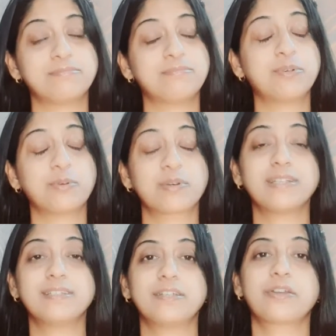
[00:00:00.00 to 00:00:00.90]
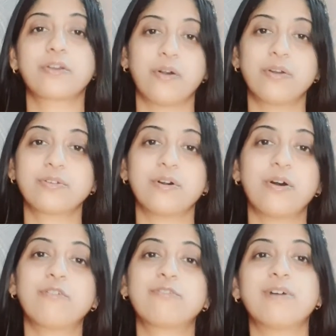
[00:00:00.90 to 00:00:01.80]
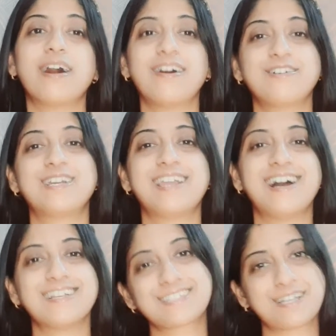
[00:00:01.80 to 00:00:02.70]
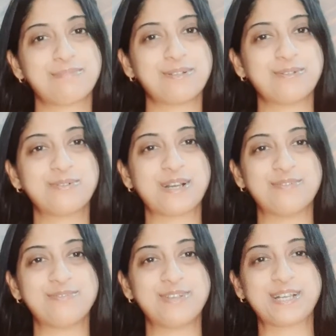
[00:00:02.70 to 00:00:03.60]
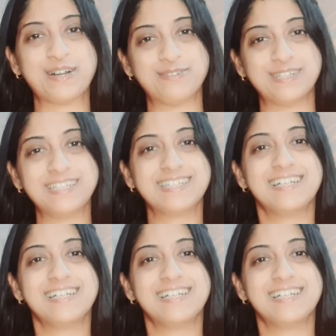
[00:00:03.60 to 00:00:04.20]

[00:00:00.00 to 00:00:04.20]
broken the record of our last couple who we covered.